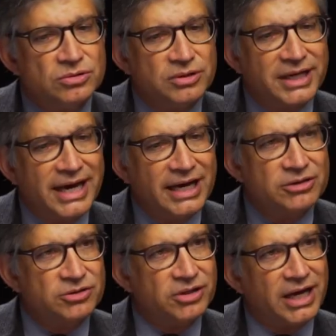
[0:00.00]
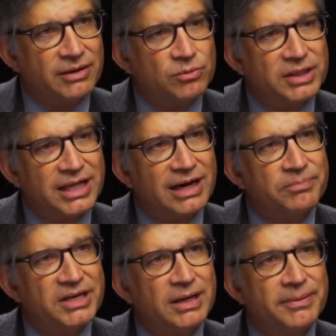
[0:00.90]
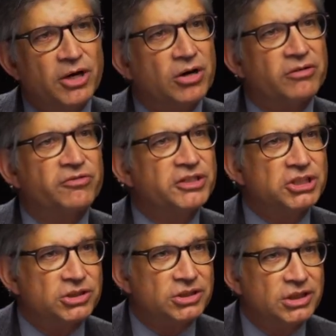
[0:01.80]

counter that without becoming artificial?